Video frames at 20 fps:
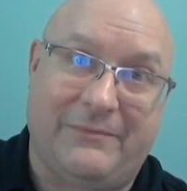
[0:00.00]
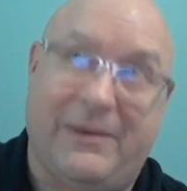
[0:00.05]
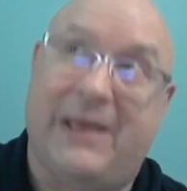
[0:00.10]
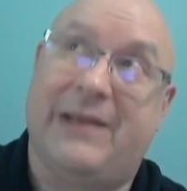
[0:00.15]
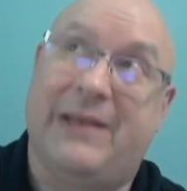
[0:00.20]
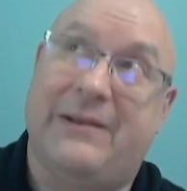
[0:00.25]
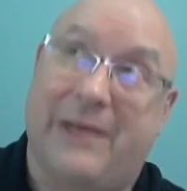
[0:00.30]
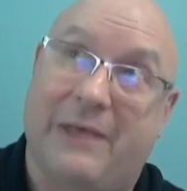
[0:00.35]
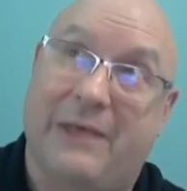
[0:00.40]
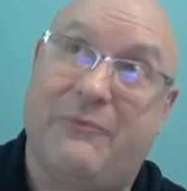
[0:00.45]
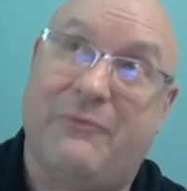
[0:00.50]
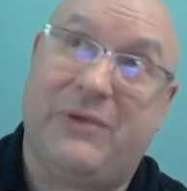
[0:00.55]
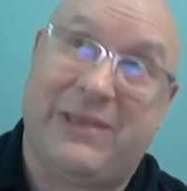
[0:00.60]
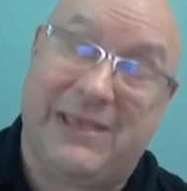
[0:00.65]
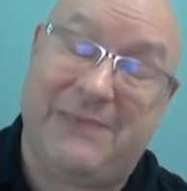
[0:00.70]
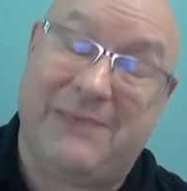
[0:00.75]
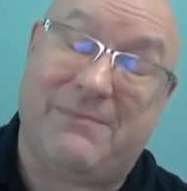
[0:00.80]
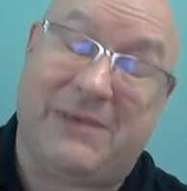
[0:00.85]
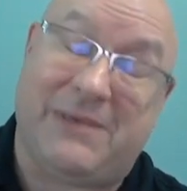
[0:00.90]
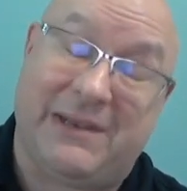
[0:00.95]
And we
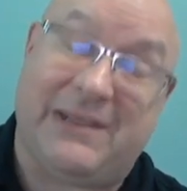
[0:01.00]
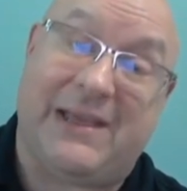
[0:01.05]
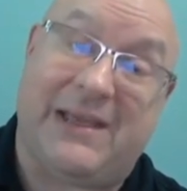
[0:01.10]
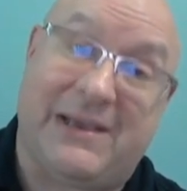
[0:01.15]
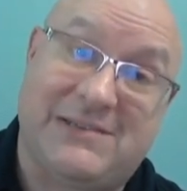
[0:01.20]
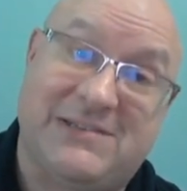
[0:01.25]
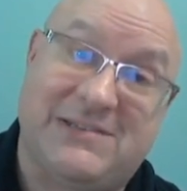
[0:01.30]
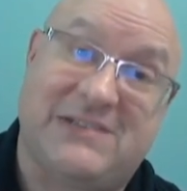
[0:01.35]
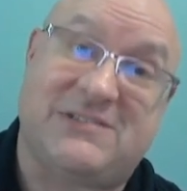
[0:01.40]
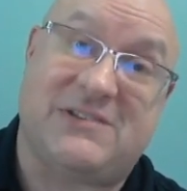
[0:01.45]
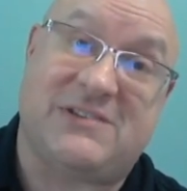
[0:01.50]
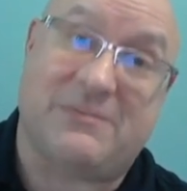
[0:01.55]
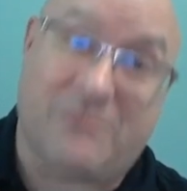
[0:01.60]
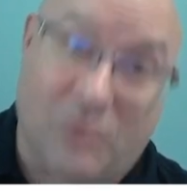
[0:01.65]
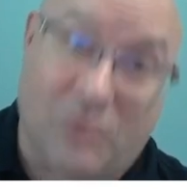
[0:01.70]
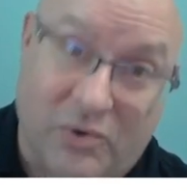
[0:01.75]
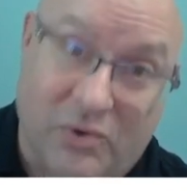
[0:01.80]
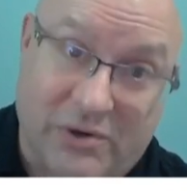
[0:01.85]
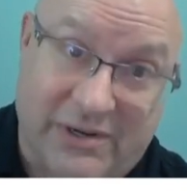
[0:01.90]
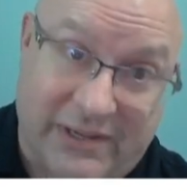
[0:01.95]
keep getting access to
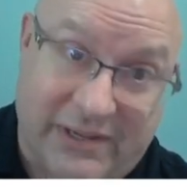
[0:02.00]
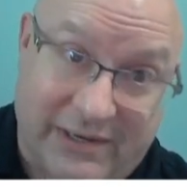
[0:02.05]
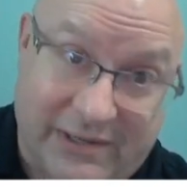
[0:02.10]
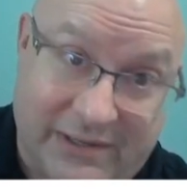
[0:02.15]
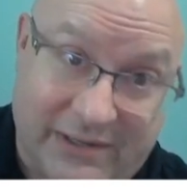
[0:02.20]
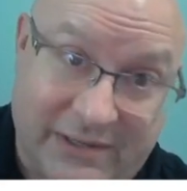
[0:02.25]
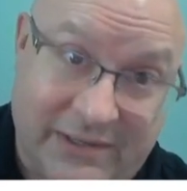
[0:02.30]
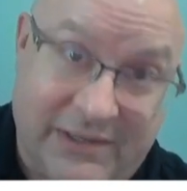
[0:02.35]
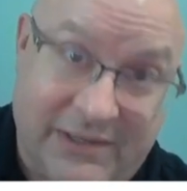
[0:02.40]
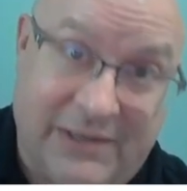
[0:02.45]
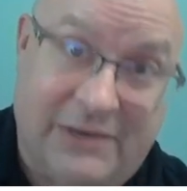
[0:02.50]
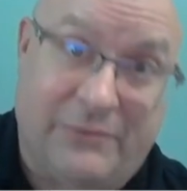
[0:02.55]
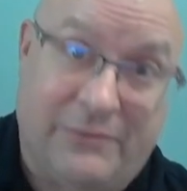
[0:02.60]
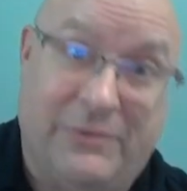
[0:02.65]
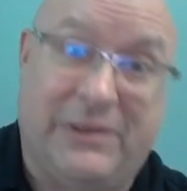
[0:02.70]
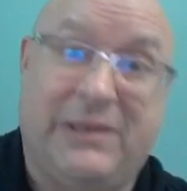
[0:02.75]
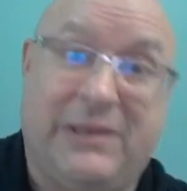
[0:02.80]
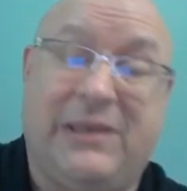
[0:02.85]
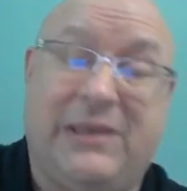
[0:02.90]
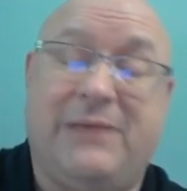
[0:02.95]
more data.
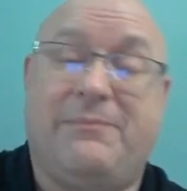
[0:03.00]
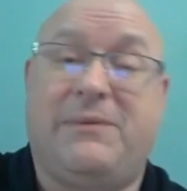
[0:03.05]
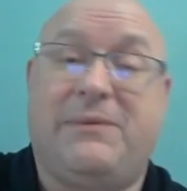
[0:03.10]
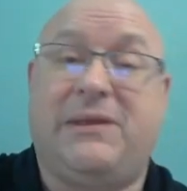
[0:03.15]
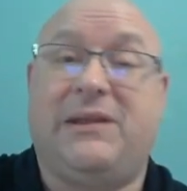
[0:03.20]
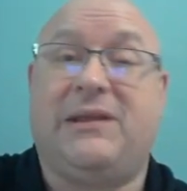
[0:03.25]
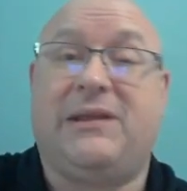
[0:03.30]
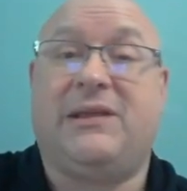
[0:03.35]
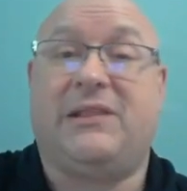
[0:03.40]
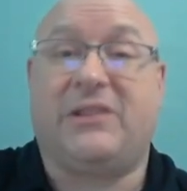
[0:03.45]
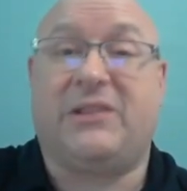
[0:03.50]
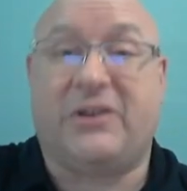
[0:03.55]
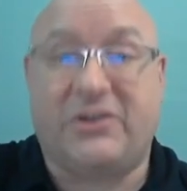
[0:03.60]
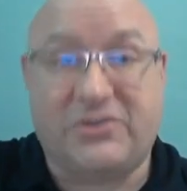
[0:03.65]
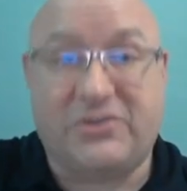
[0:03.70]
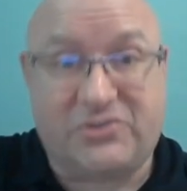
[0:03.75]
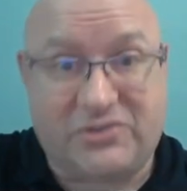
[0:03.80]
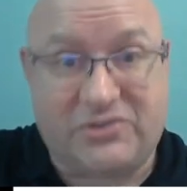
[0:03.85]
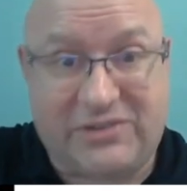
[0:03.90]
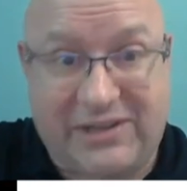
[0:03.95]
We keep getting
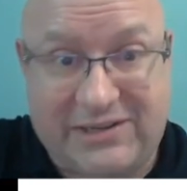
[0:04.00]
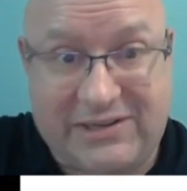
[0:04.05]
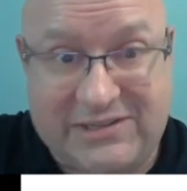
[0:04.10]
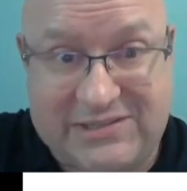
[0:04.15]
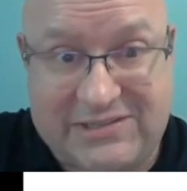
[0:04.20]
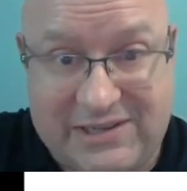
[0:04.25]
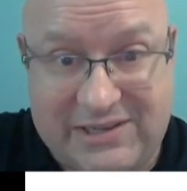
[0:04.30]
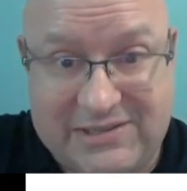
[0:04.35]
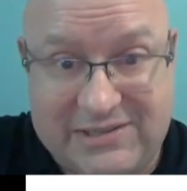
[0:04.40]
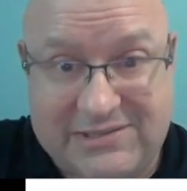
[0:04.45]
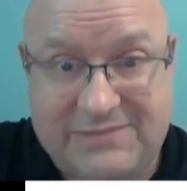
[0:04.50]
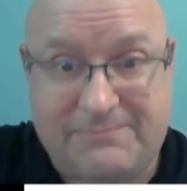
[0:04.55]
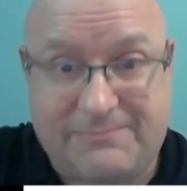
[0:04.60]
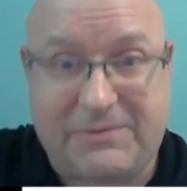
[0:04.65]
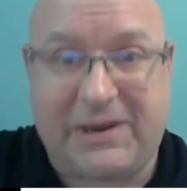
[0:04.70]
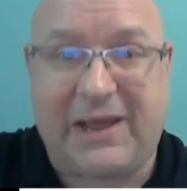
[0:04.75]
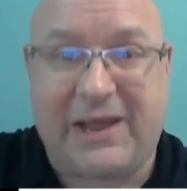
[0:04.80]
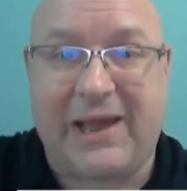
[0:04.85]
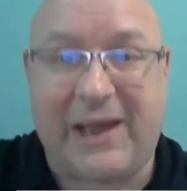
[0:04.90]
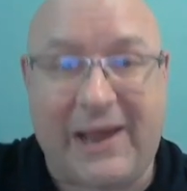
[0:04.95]
larger data sets,
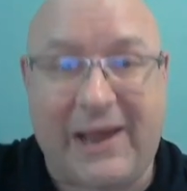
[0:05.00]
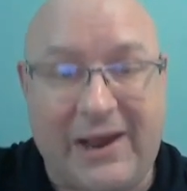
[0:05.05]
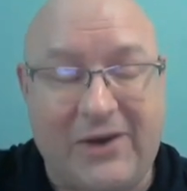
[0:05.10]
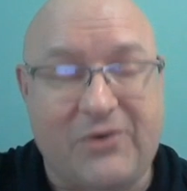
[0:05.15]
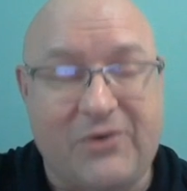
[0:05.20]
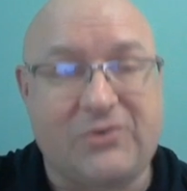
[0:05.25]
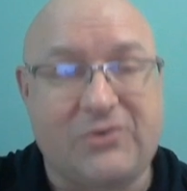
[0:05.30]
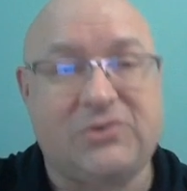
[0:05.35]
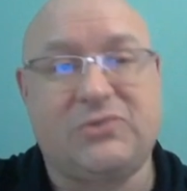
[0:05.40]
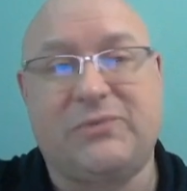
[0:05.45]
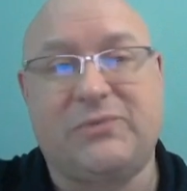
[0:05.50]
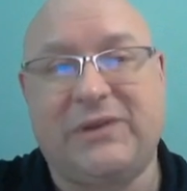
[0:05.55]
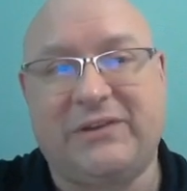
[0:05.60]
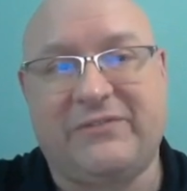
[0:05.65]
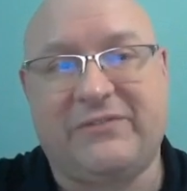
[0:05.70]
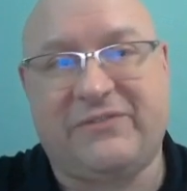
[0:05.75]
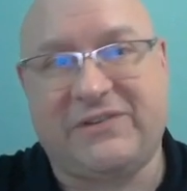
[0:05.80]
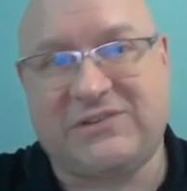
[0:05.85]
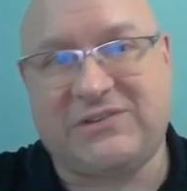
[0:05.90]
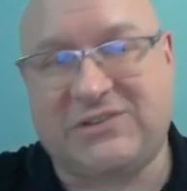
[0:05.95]
but how do we
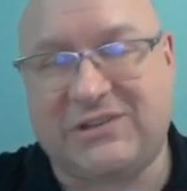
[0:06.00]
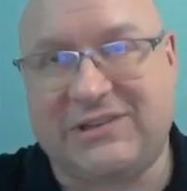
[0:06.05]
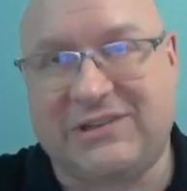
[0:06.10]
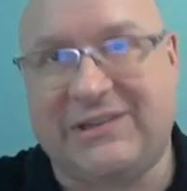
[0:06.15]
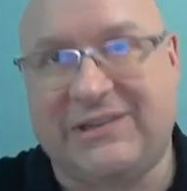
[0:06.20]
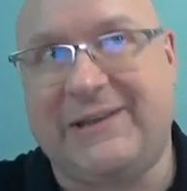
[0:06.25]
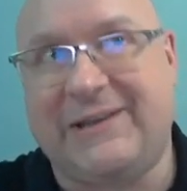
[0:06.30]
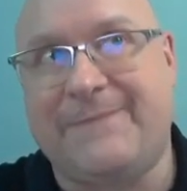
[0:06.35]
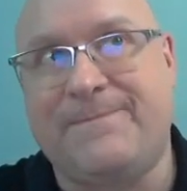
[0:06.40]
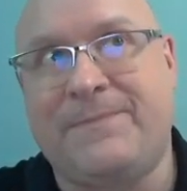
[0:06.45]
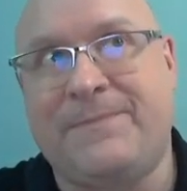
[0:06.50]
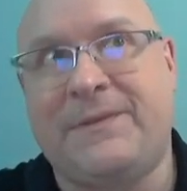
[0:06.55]
efficiently